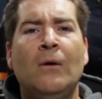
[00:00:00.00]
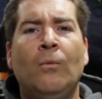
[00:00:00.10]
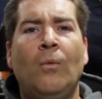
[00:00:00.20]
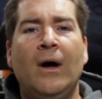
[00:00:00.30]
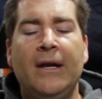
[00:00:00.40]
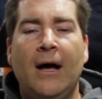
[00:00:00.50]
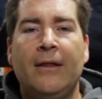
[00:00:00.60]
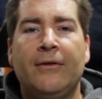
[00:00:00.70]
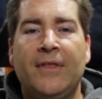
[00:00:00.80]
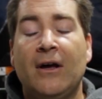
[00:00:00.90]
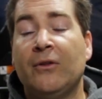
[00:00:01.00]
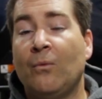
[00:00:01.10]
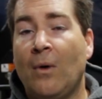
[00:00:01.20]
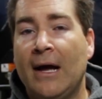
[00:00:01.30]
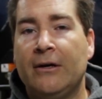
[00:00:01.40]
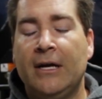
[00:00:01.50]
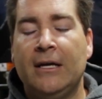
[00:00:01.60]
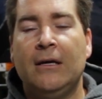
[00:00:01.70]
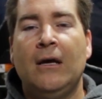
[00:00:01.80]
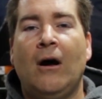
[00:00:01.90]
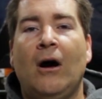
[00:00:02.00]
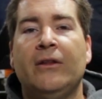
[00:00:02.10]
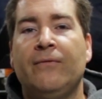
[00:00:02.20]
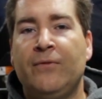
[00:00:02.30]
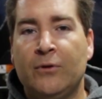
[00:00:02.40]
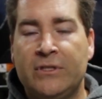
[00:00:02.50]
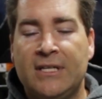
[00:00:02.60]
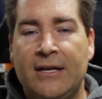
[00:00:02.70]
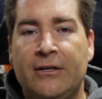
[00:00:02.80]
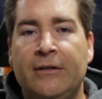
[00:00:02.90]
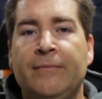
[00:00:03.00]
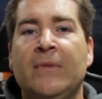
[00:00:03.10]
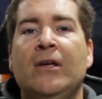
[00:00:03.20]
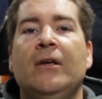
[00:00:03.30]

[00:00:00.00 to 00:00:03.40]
One other thing on the wiring, on the fuel sender,